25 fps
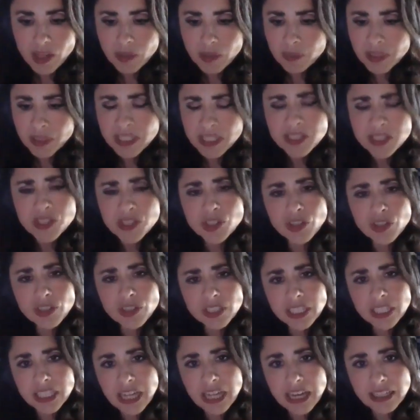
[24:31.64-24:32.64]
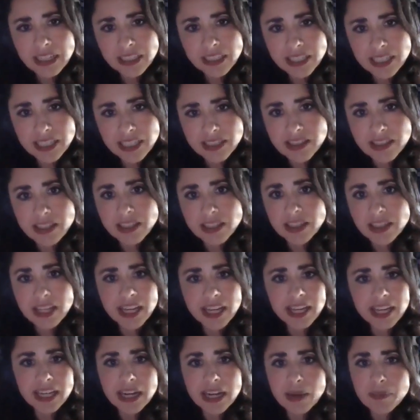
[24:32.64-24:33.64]
But it's certainly not an easy
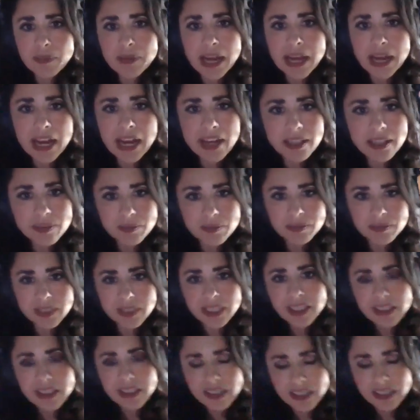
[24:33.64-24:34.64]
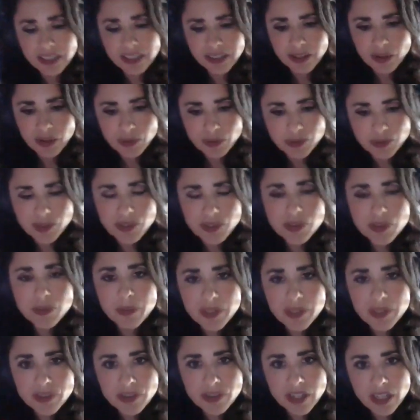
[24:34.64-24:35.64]
thing. And I'm not,
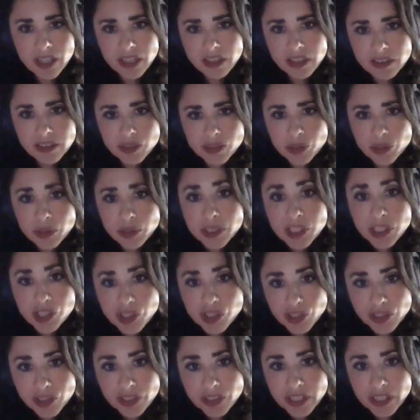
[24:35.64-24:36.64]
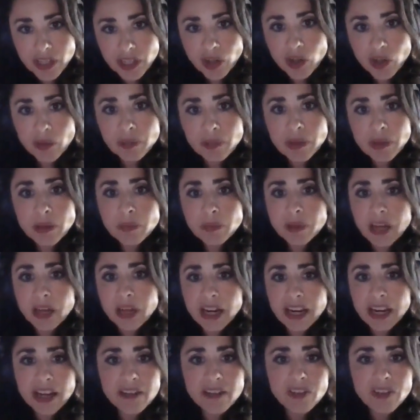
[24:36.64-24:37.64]
dismissing traditional therapy, but
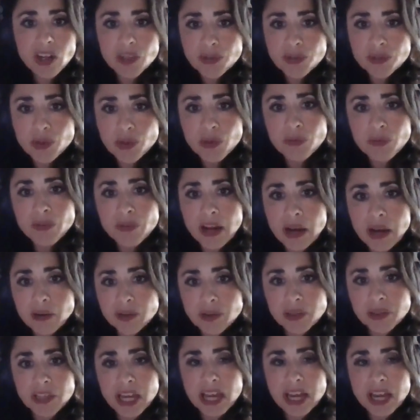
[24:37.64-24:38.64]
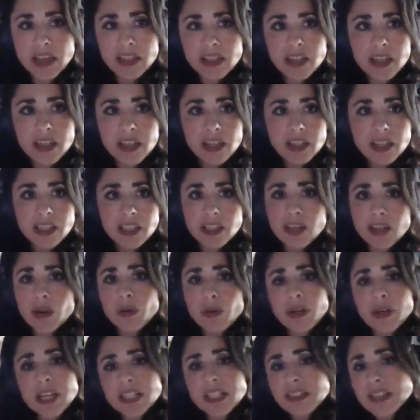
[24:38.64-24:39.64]
I have also found that,
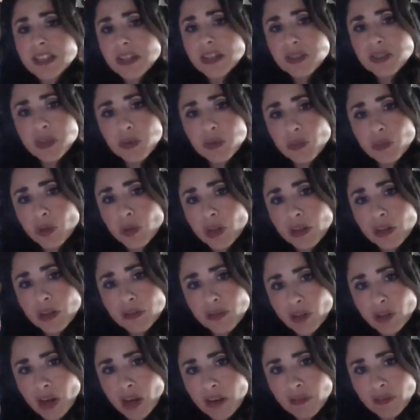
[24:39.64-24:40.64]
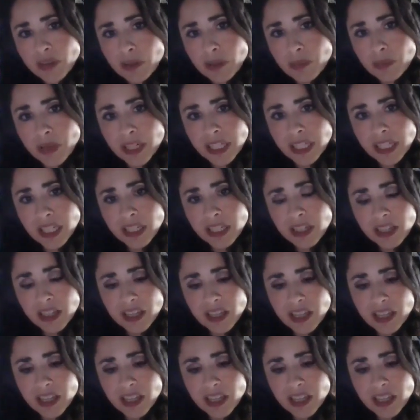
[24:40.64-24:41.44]
it doesn't work for everybody.